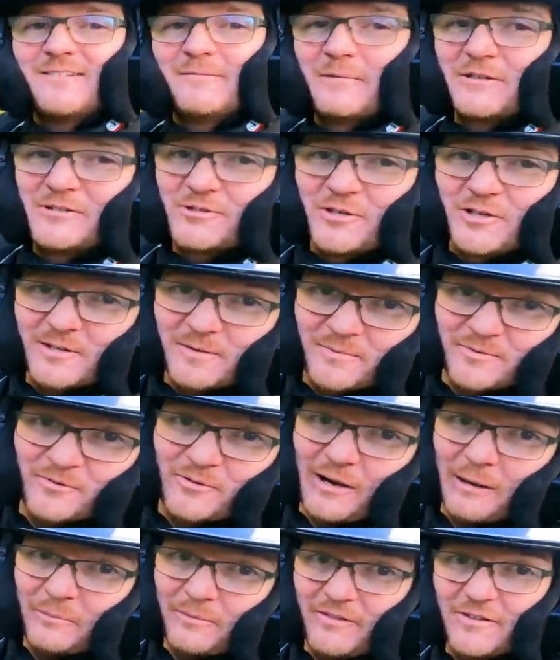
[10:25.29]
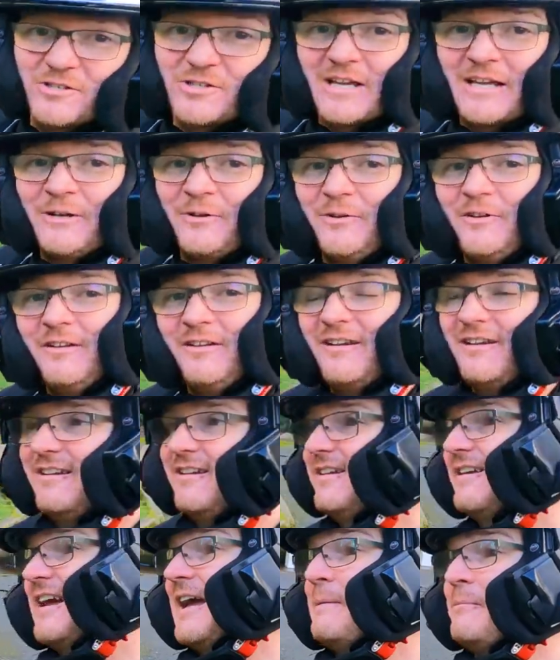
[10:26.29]
Make sure to subscribe to the channel.
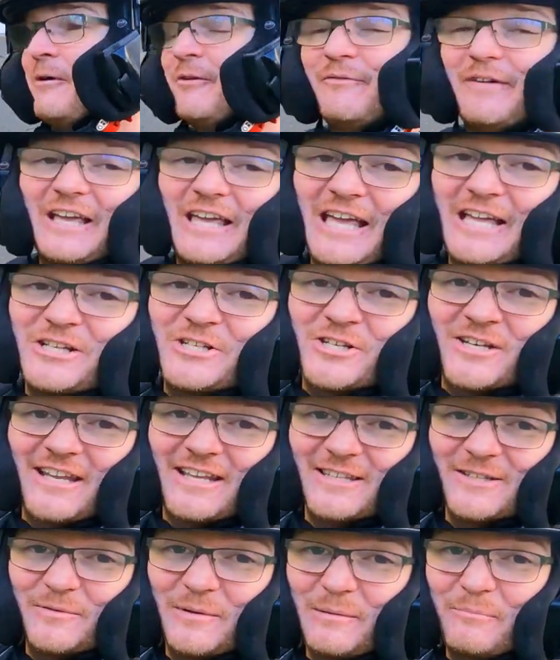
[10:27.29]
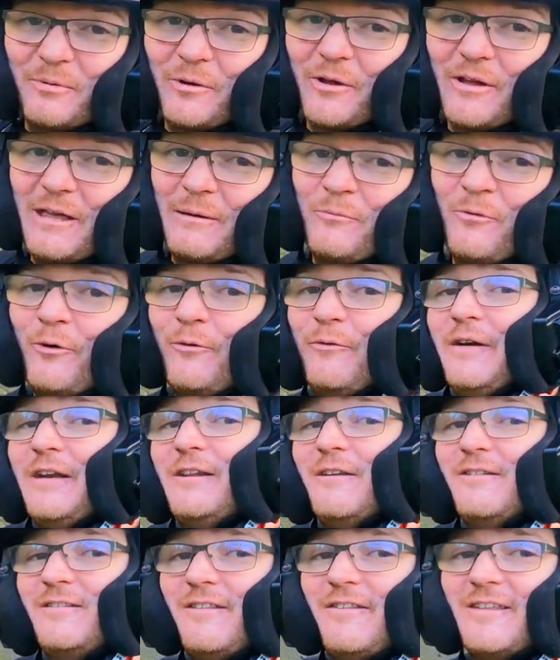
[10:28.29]
I'm on vacation next week, but I'll get more
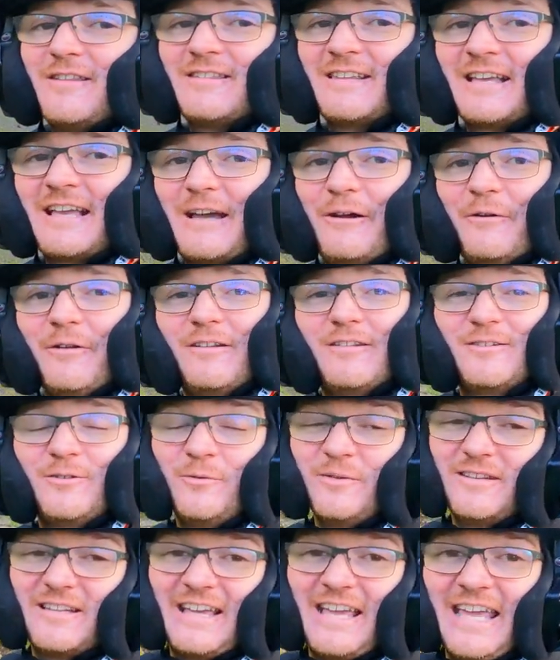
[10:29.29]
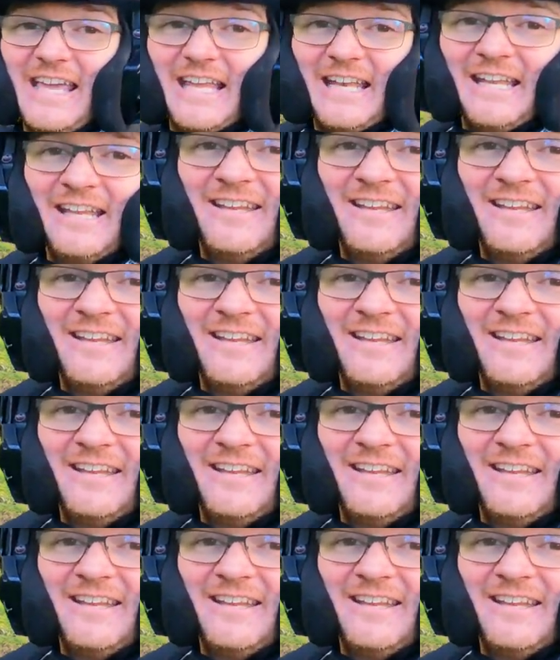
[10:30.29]
videos of this thing out as soon as I can.